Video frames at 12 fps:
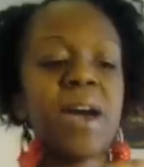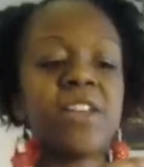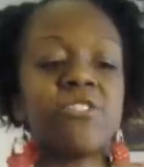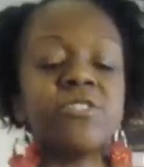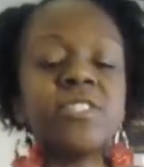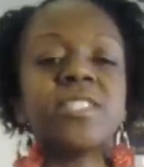
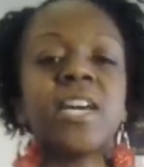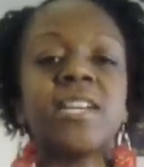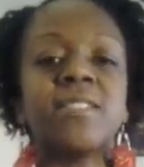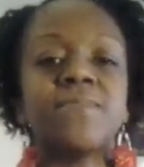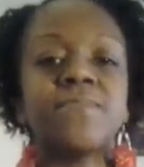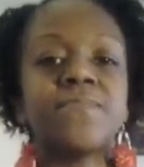patterned
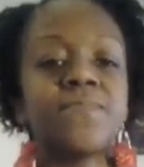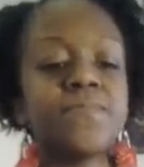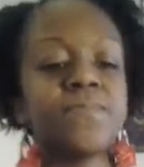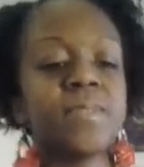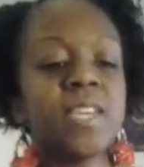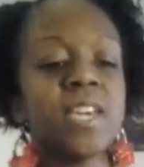side.
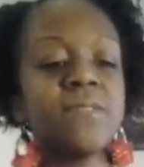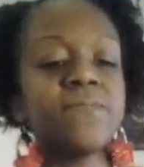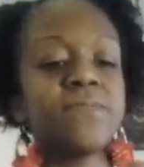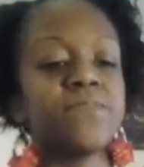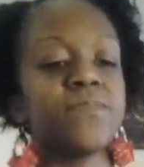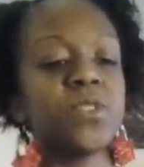Okay?